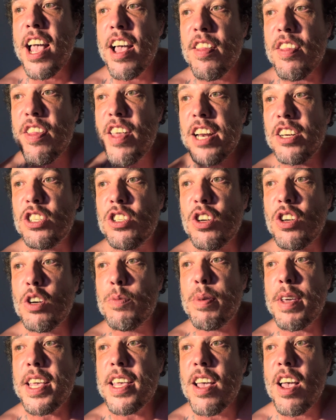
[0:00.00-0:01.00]
than should
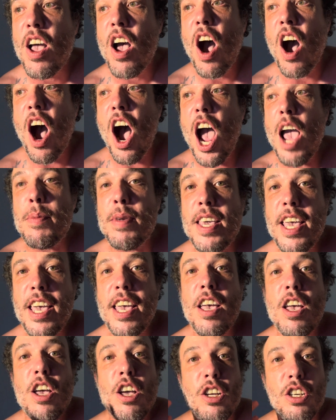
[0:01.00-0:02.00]
be. I'm
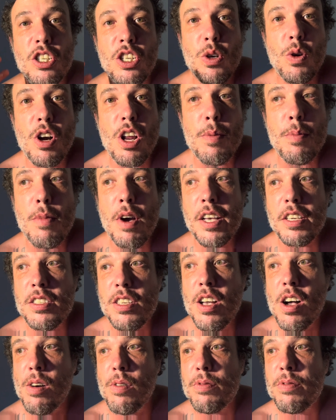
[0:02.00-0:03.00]
here doing it
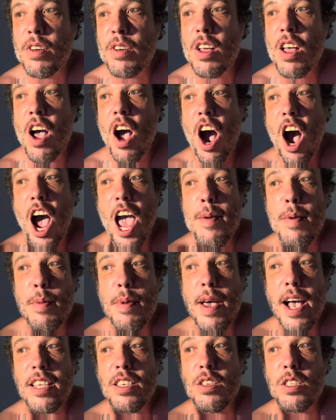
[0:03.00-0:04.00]
myself. I am
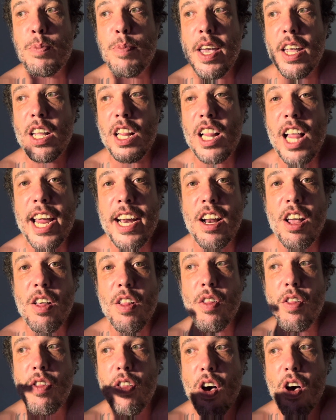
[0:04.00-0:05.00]
about to speculate
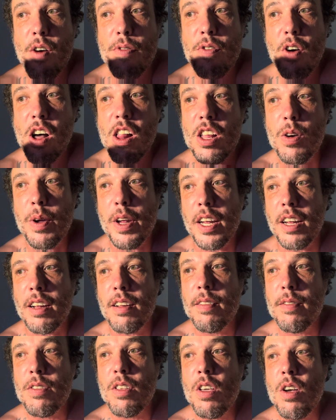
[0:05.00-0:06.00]
the following.
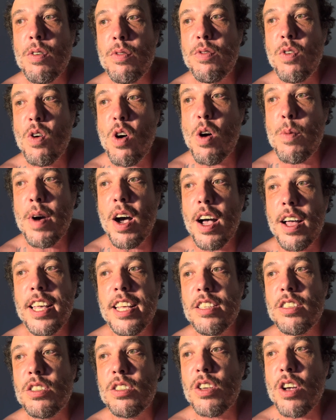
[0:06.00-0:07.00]
Former,
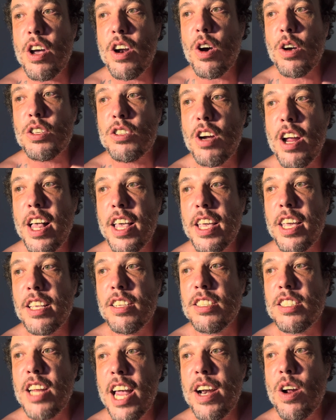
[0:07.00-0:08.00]
insert Australian,
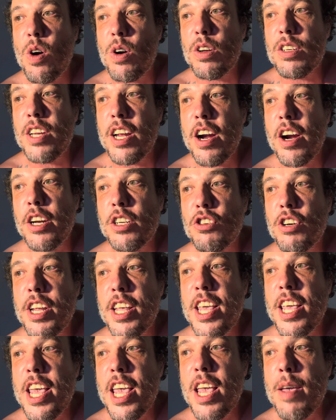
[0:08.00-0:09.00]
state or territory
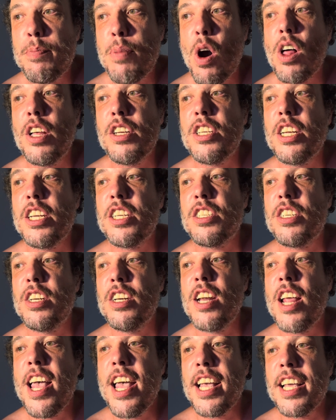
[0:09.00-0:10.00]
here,
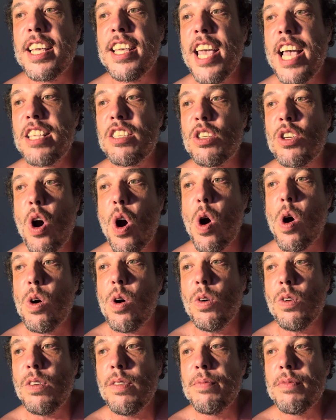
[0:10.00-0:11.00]
politician gets
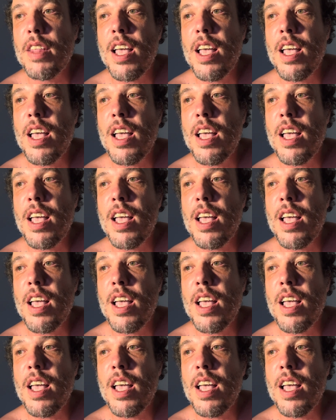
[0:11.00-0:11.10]
call.